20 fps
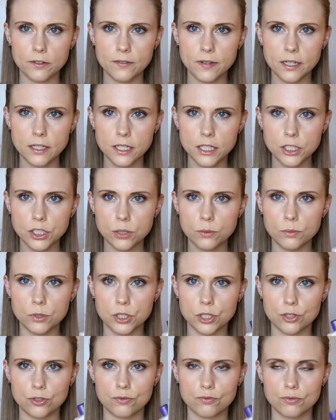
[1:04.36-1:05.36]
Foundation,
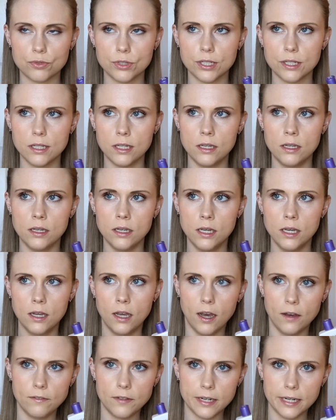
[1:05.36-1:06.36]
which is really
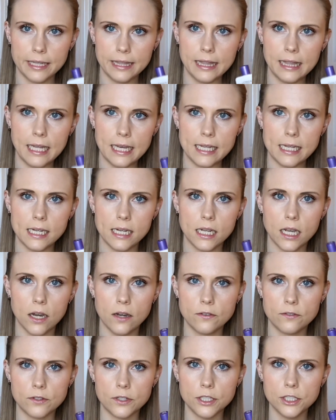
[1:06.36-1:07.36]
a very light
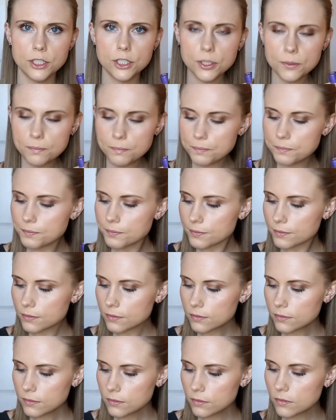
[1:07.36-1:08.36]
coverage.
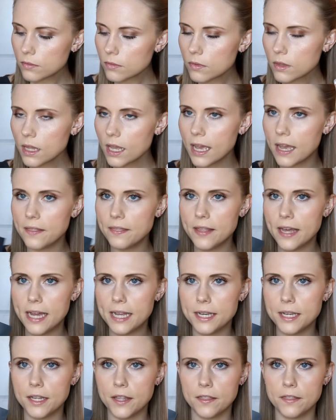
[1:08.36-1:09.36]
And
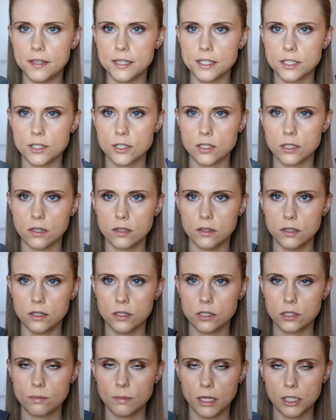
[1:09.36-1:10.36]
then the
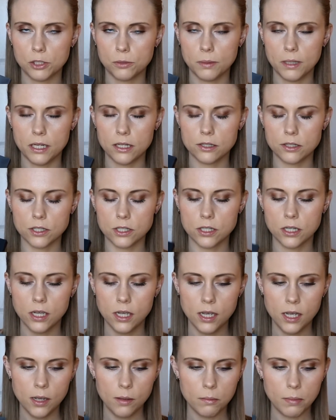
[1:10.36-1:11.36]
Smashbox
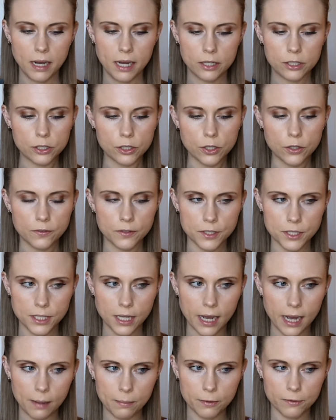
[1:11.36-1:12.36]
powder over
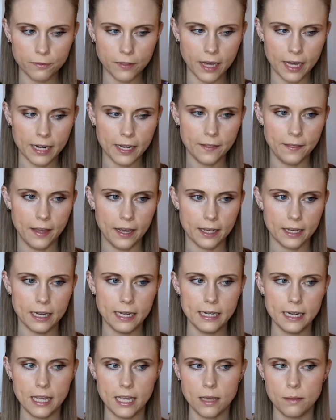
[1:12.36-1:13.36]
top of that, and that
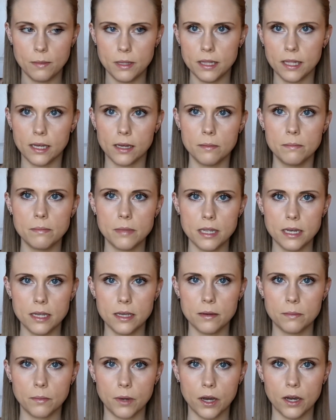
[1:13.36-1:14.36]
kind of gave me like a
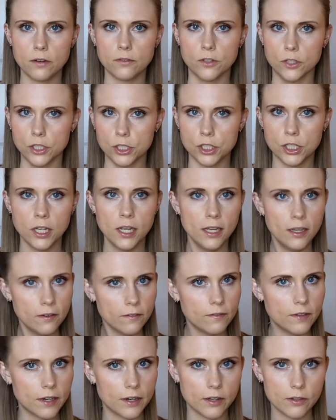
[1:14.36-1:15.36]
medium coverage.
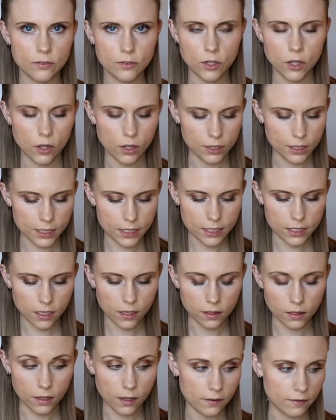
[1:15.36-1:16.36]
Very flawless.
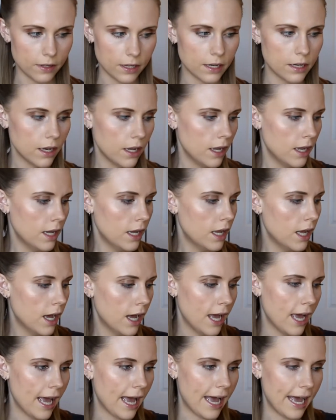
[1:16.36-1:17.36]
Love it.
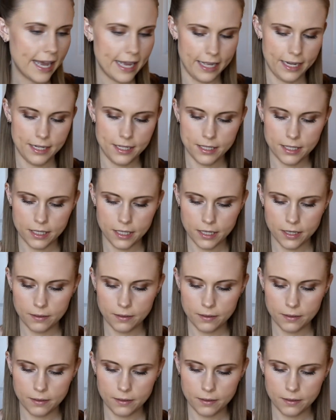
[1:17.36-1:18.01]
And